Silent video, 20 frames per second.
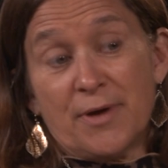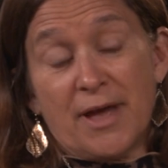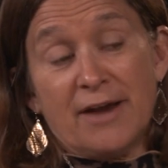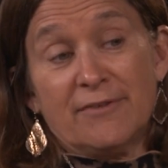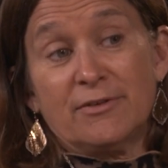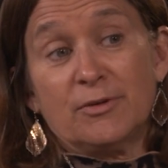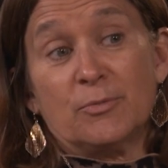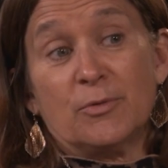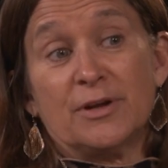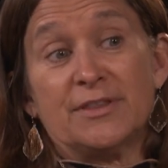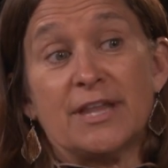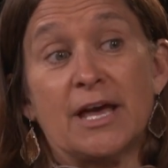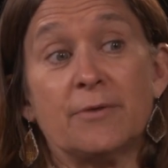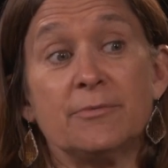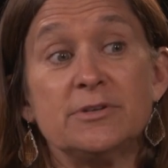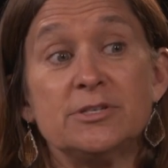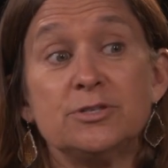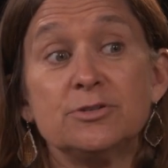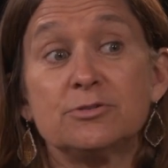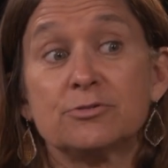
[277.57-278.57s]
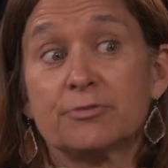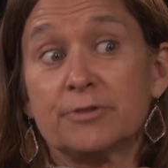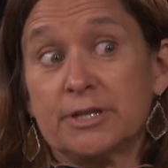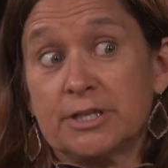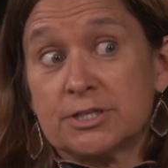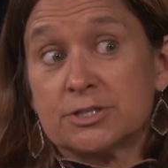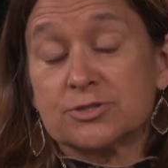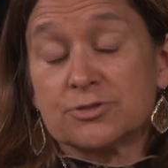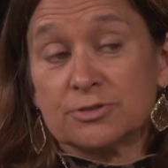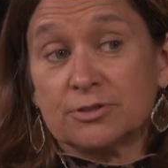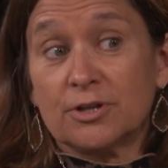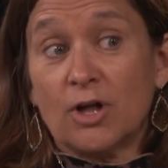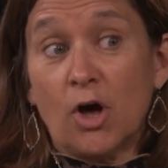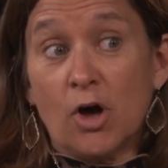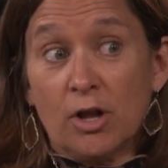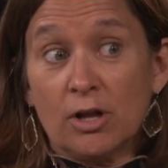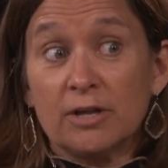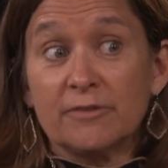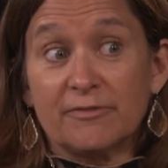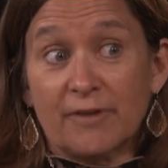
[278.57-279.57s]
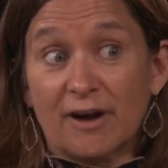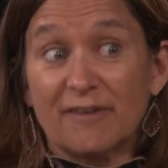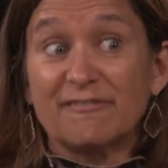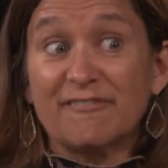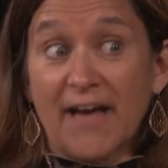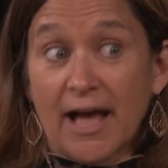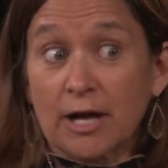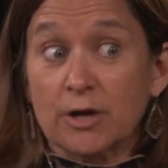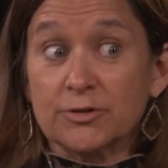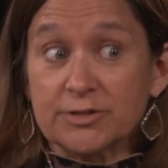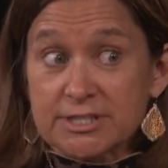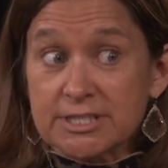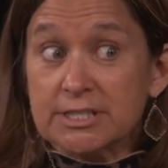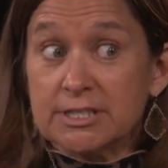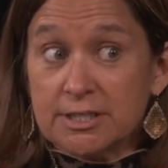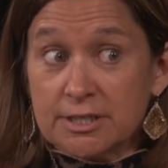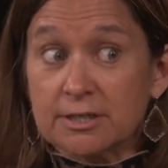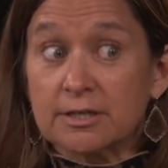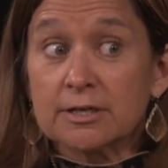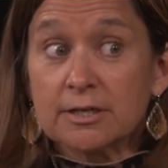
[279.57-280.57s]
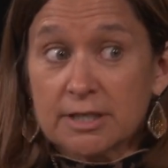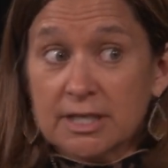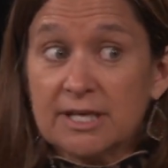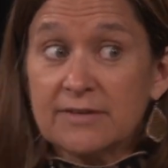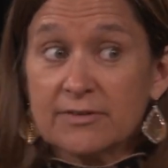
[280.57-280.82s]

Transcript: everyone that we do credential all of our faculty Absolutely.